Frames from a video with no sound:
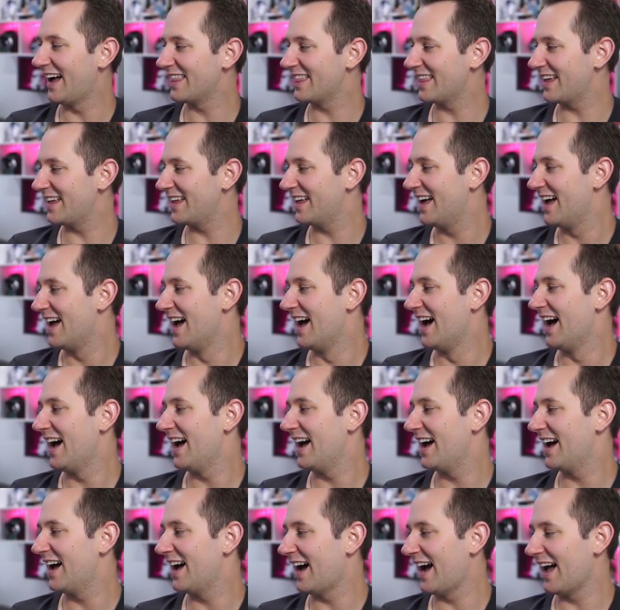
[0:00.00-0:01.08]
thought, stirring
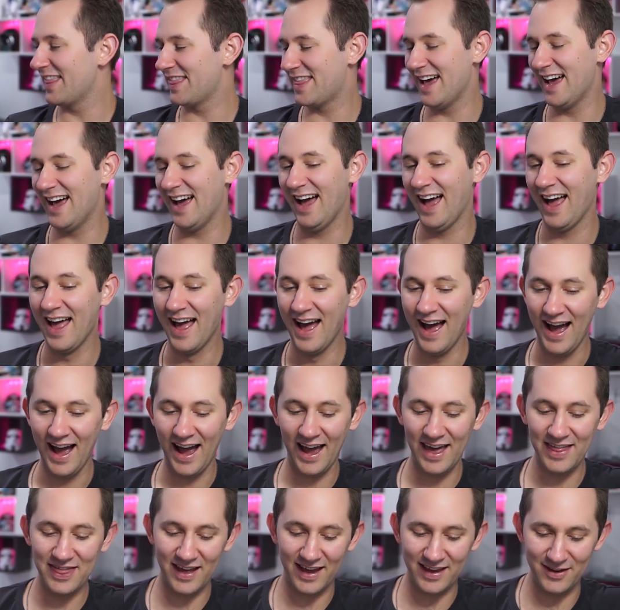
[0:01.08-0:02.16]
oatmeal. I,
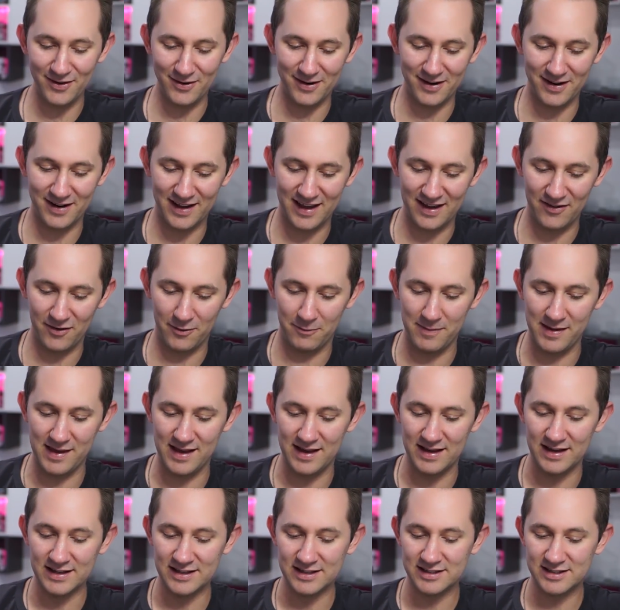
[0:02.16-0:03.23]
I thought you were giving
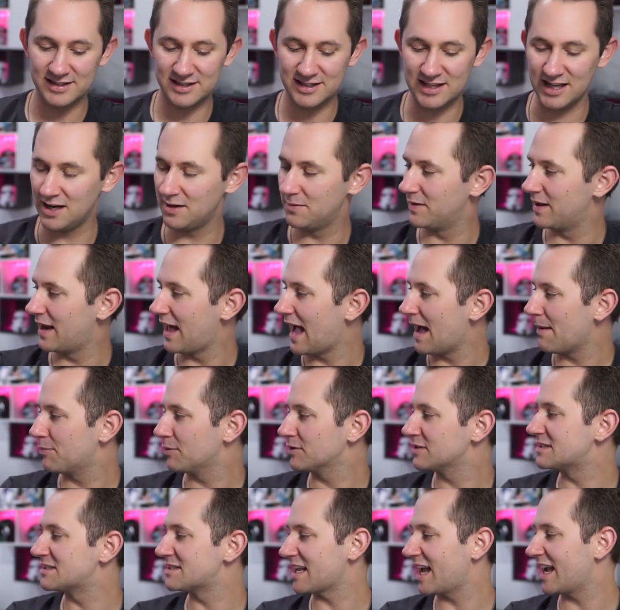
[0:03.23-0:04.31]
me cinnamon apple
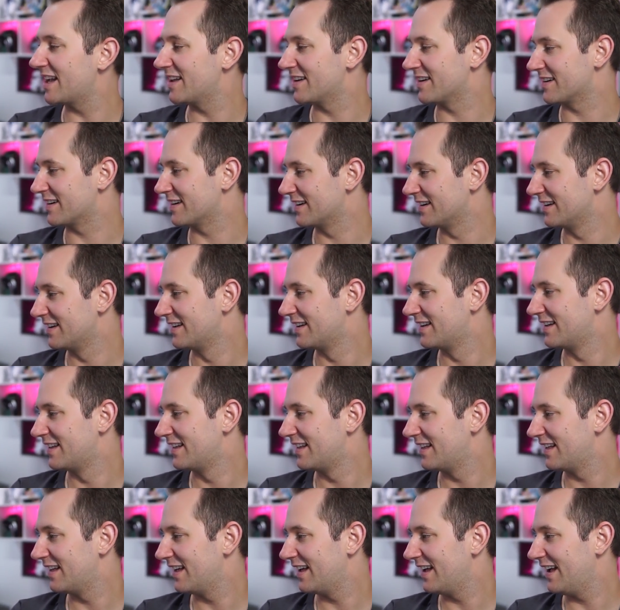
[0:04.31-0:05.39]
cider.
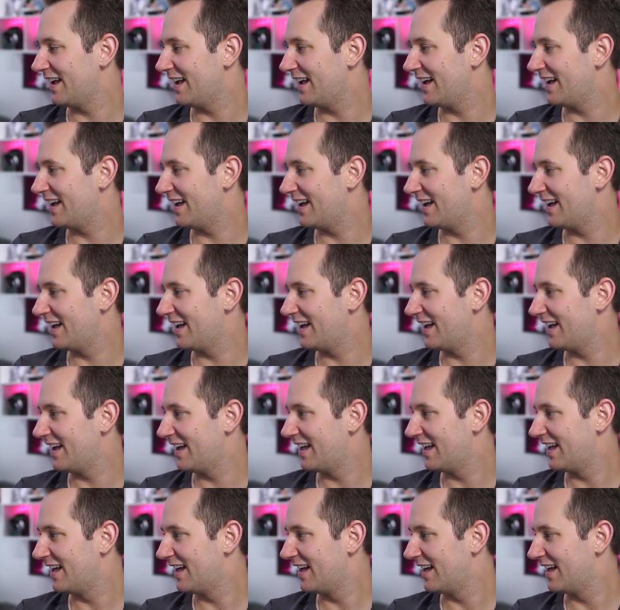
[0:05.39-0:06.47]
No, no, no, no,
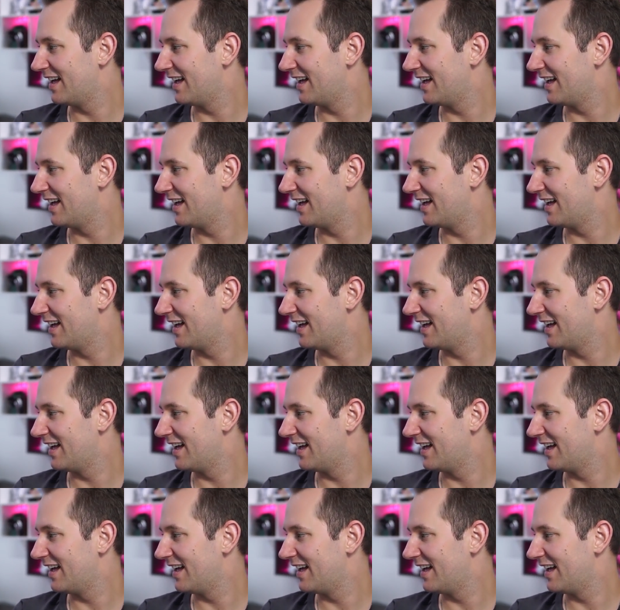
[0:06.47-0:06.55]
no, no,